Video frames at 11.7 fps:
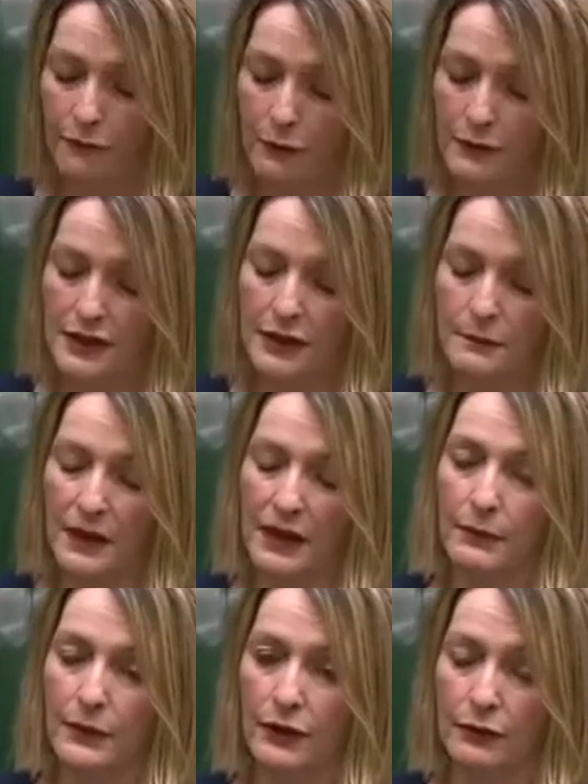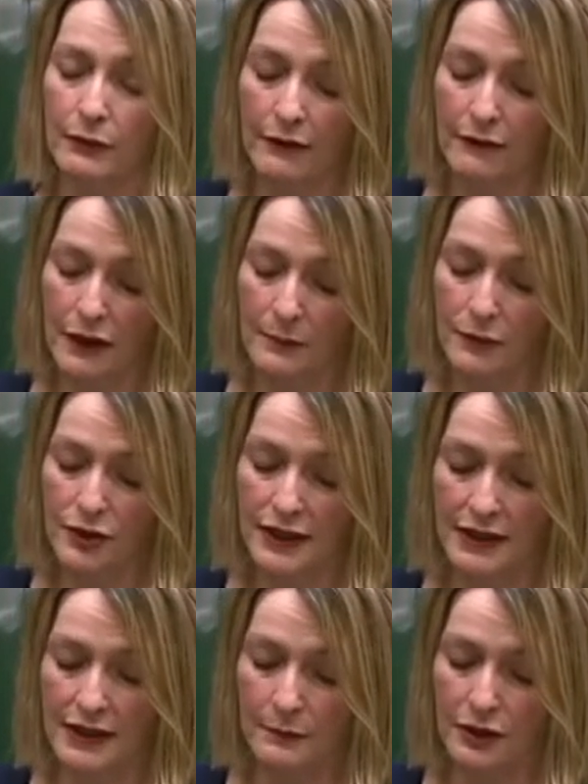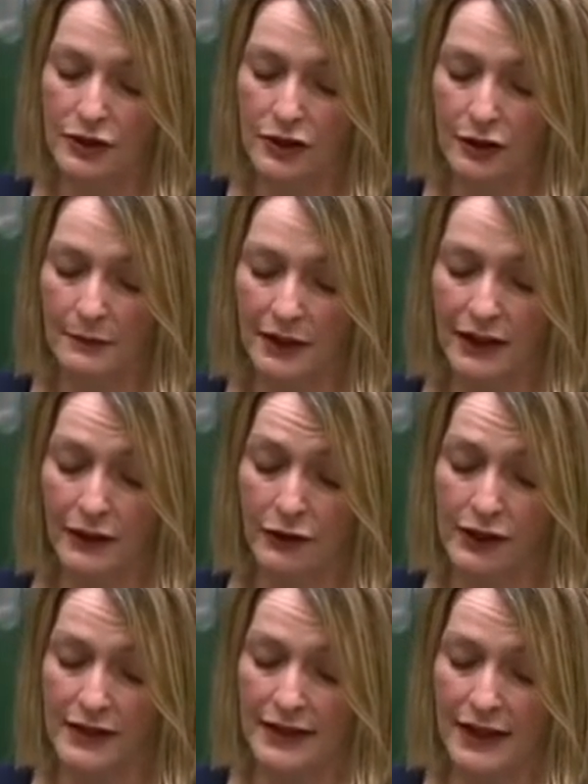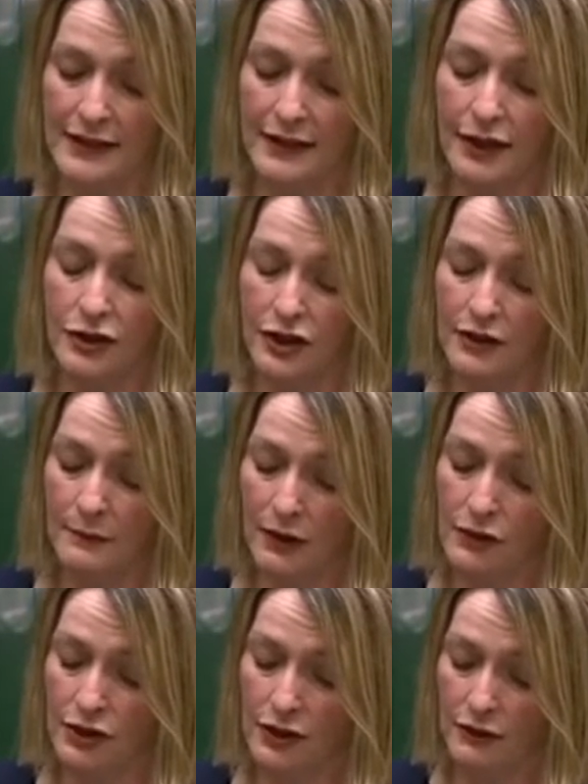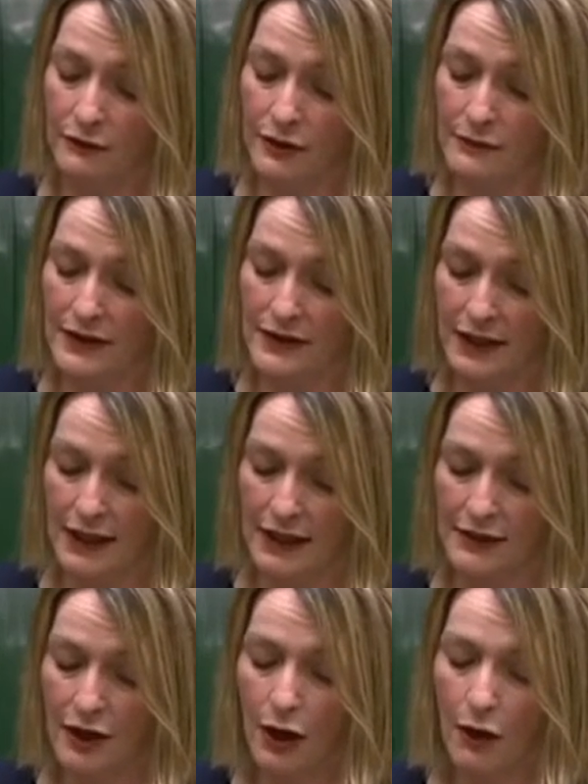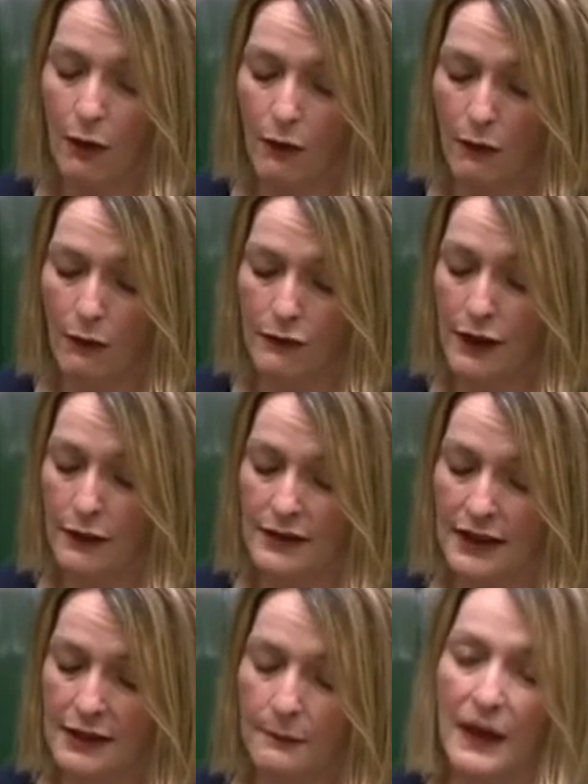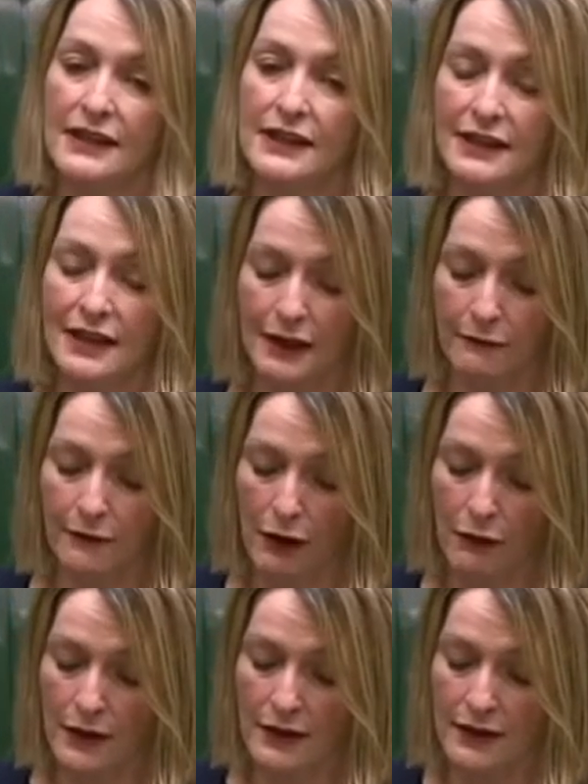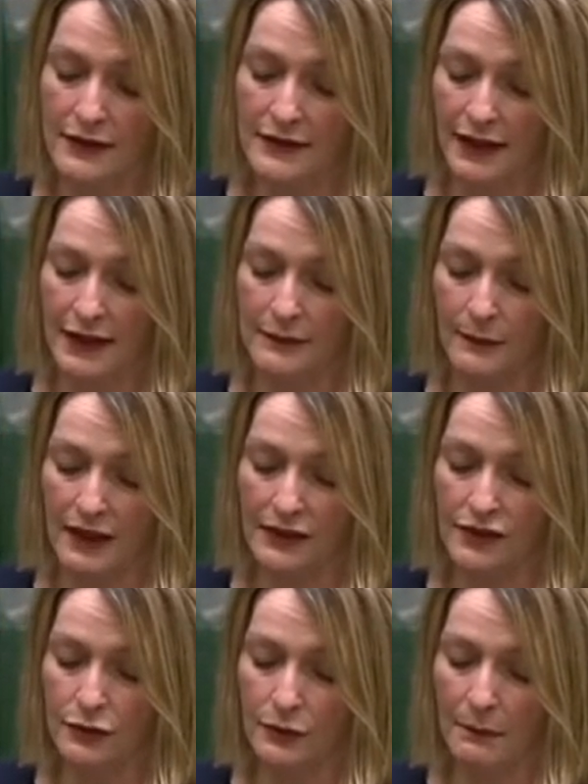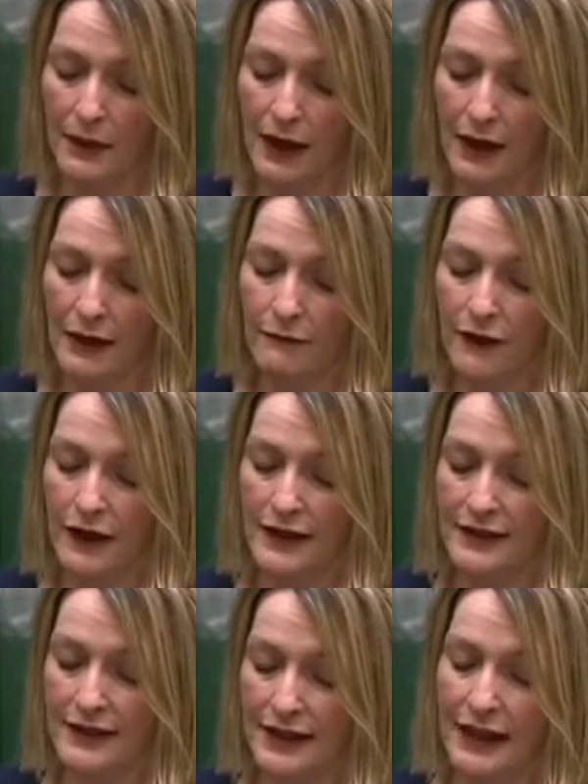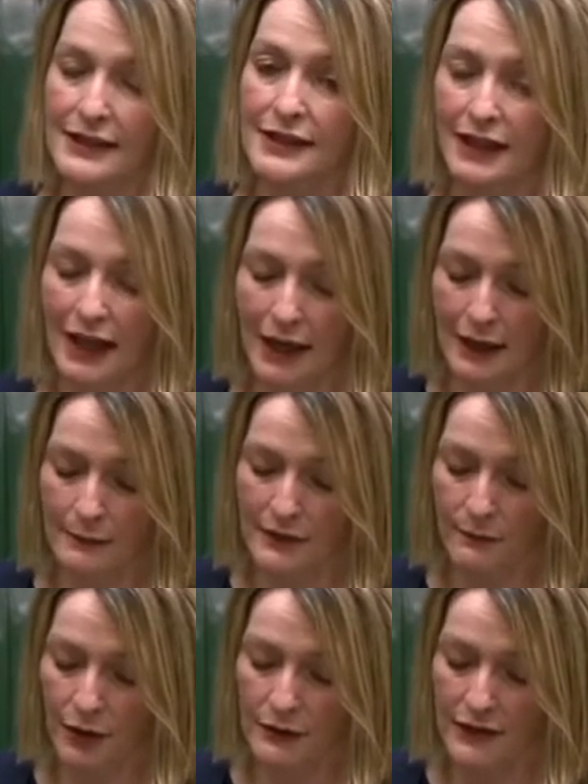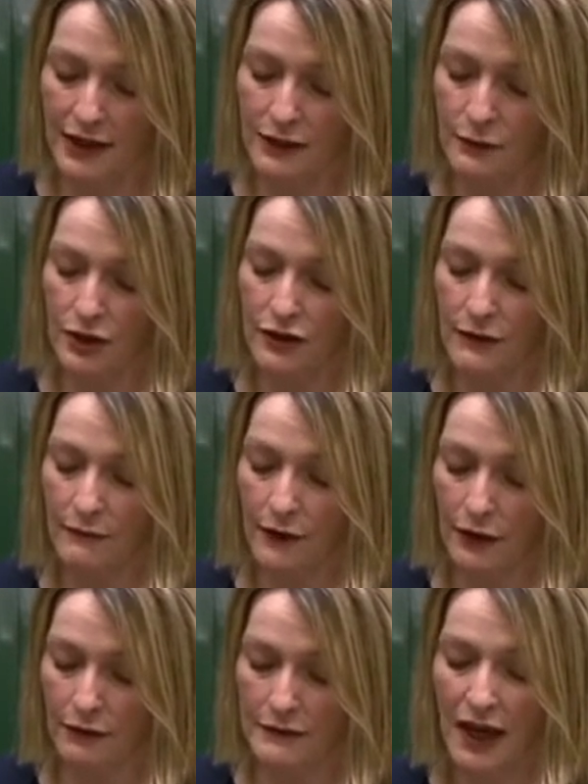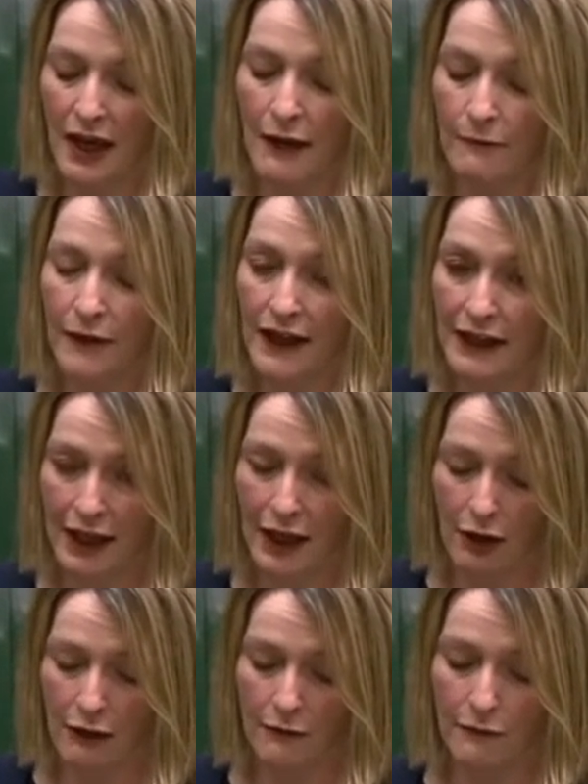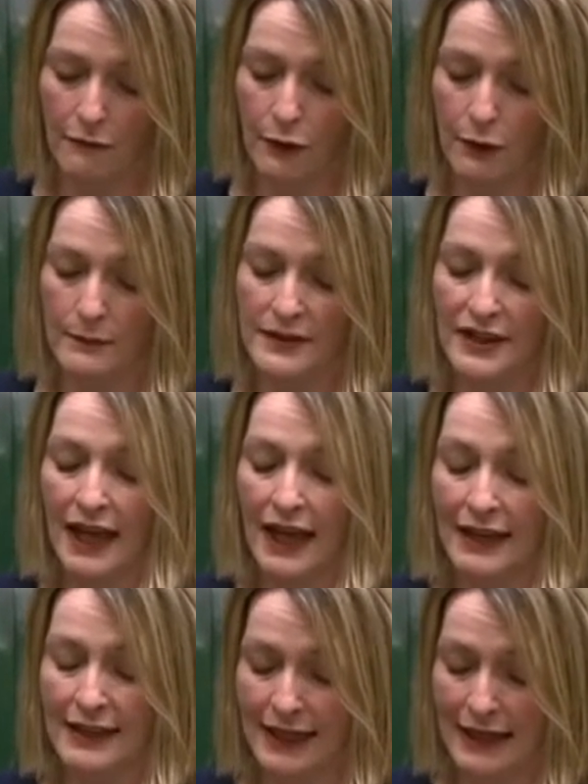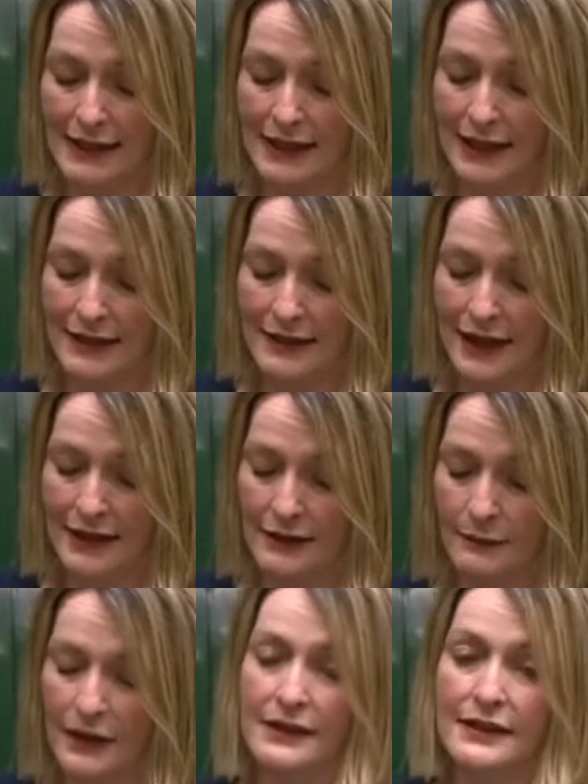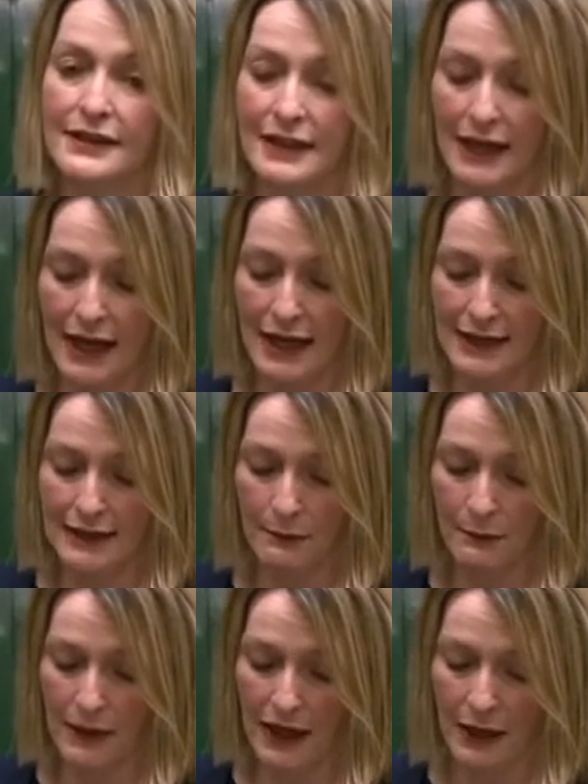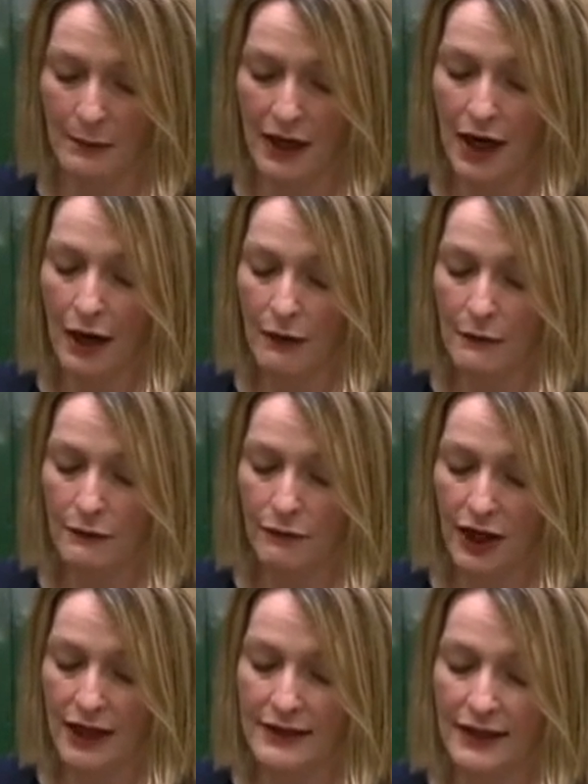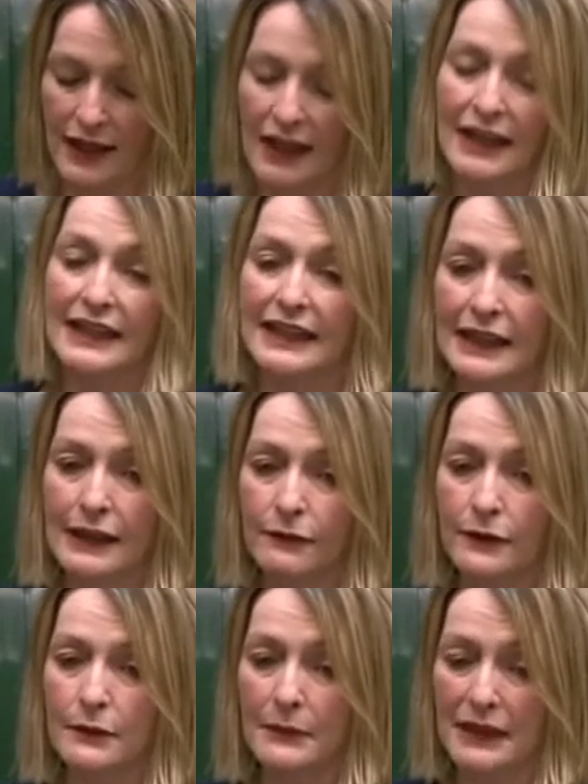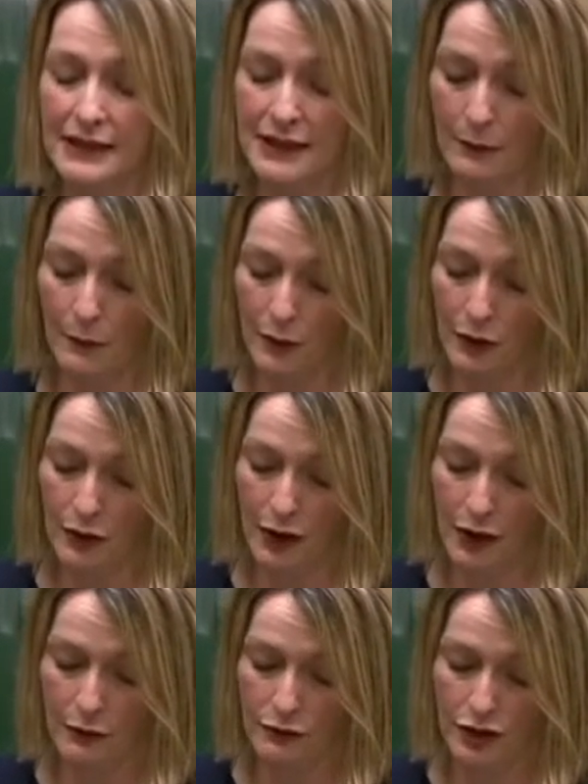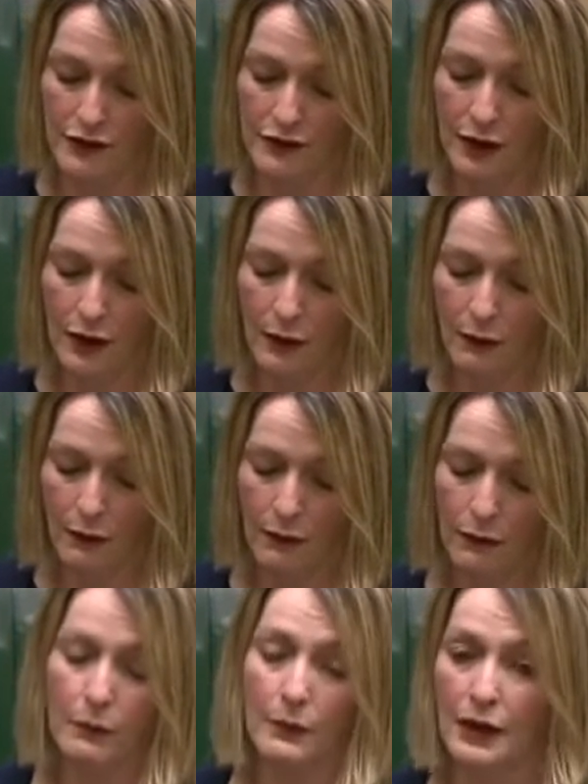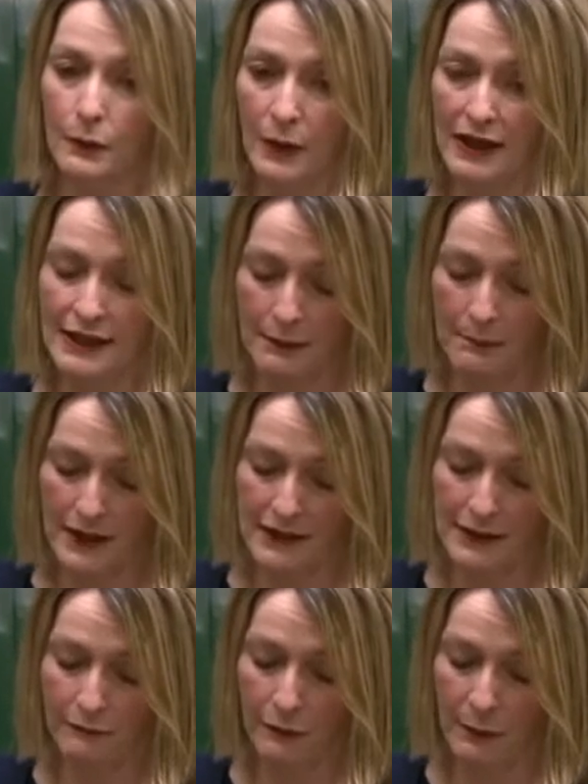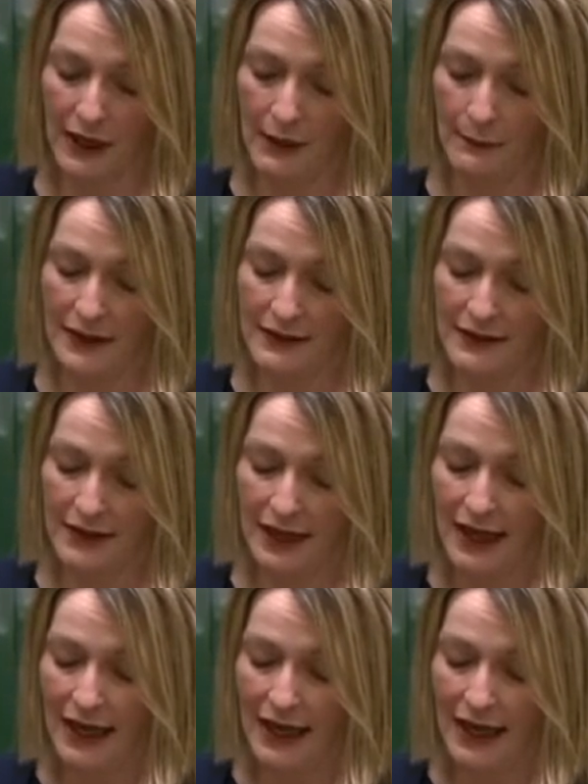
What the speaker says: forces people who have unpredictable terminal illnesses, such as motor neurone disease, or those expected to live longer than 6 months to apply via the standard claims process, which involves filling in long forms, attending assessments, delays in payment, lower rates, and even meeting work coaches, all while waiting months for payments.